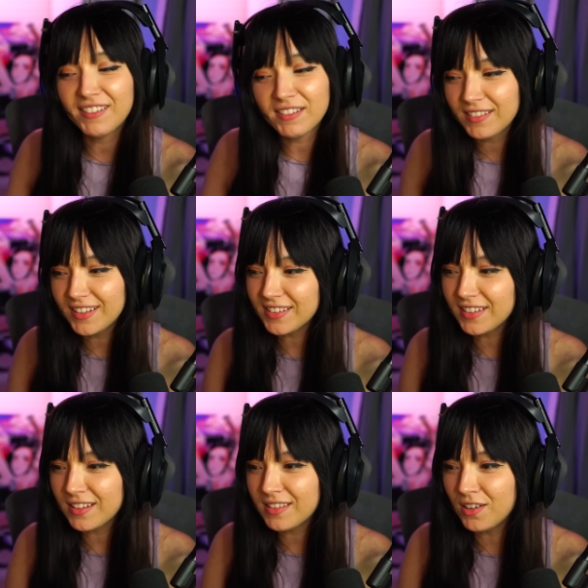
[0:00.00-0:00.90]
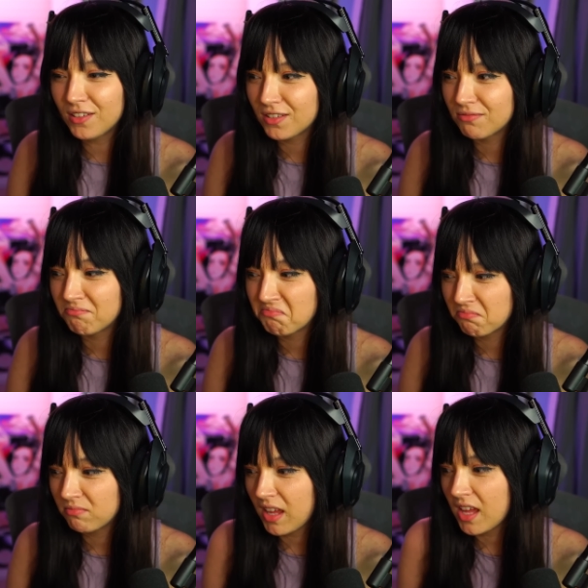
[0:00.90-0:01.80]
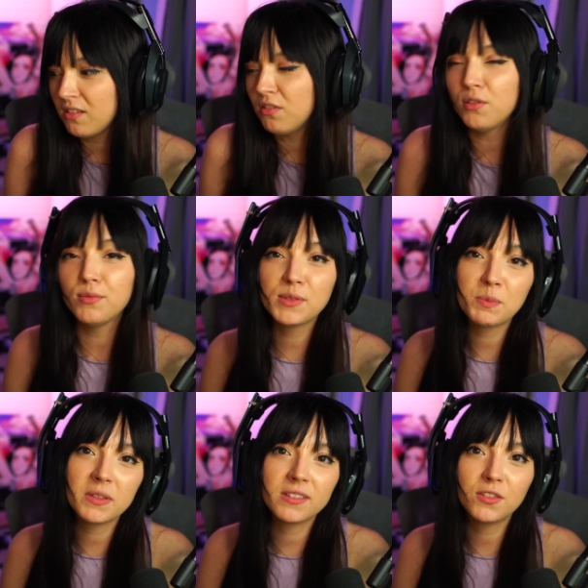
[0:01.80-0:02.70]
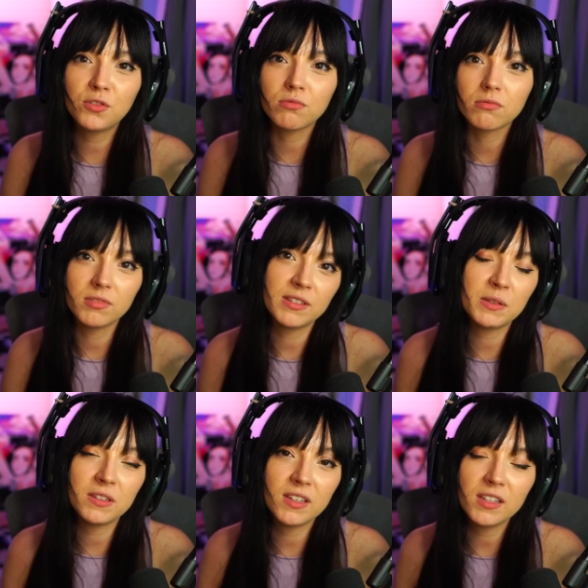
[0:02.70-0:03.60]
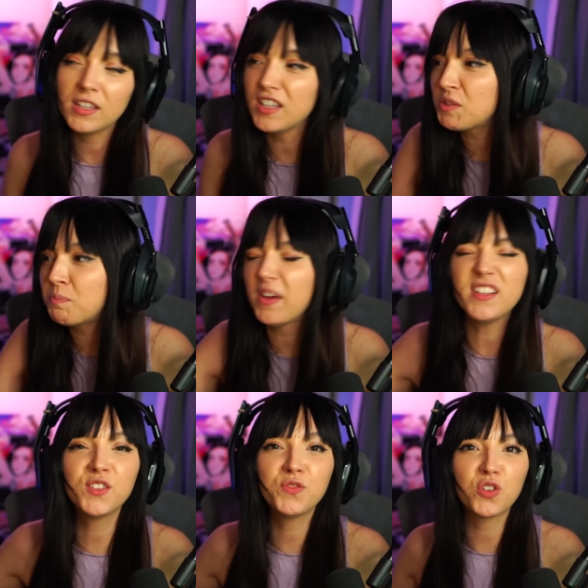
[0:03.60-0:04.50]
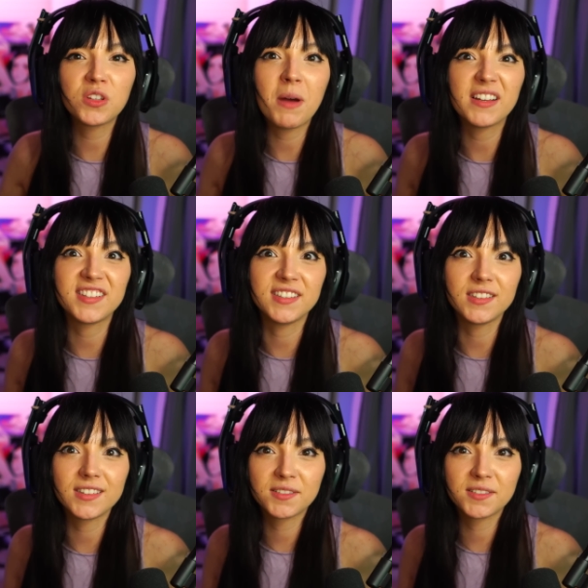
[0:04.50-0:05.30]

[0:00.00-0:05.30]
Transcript: It's a great song. And you know, it speaks the truth. It's it, he, he speaks for the masses.